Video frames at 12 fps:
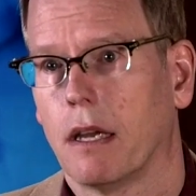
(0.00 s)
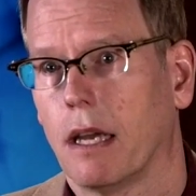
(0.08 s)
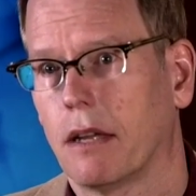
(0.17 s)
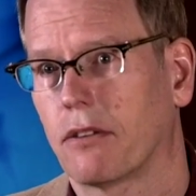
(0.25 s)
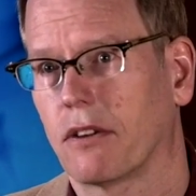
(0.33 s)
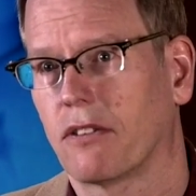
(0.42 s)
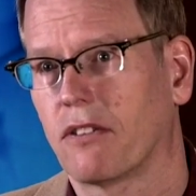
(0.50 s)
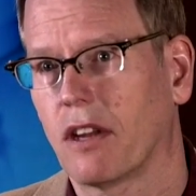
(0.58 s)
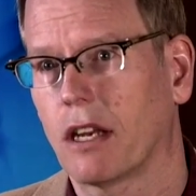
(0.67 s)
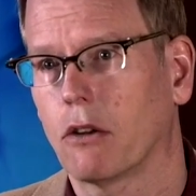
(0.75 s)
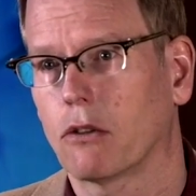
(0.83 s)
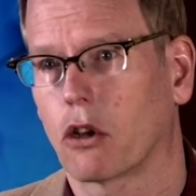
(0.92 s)
It's a
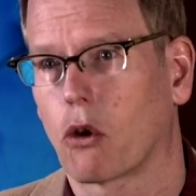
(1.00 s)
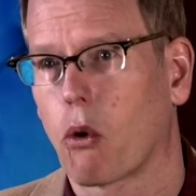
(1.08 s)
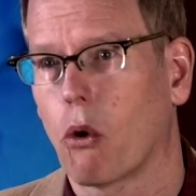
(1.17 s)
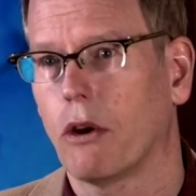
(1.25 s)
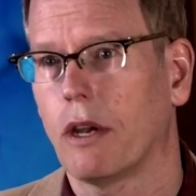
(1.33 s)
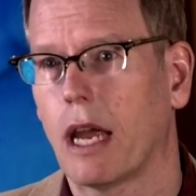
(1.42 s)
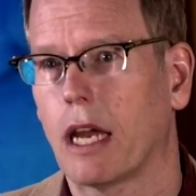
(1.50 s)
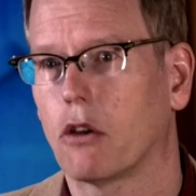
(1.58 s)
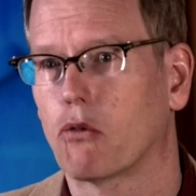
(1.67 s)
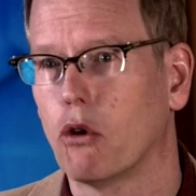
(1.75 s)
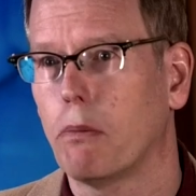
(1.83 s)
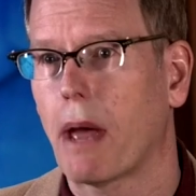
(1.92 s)
signal to coordinate
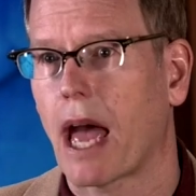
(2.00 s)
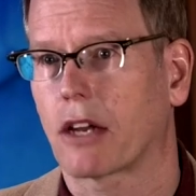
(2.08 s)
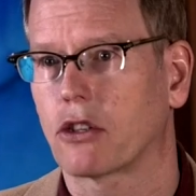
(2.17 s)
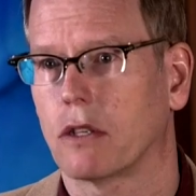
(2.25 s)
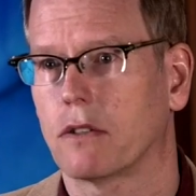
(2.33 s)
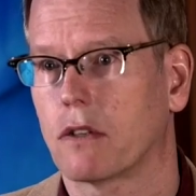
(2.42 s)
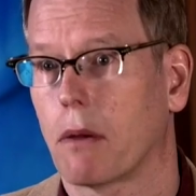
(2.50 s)
group actions